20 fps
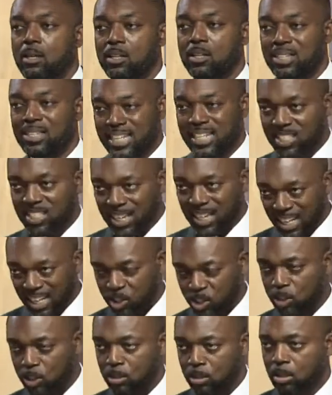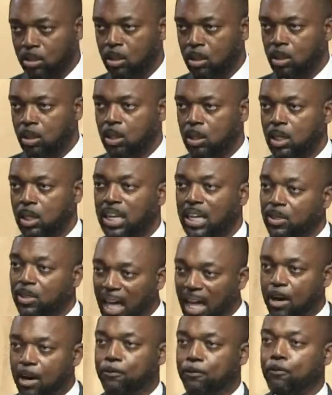discussion in
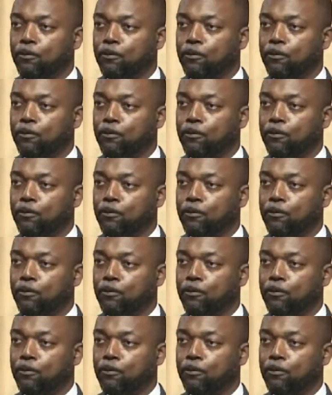that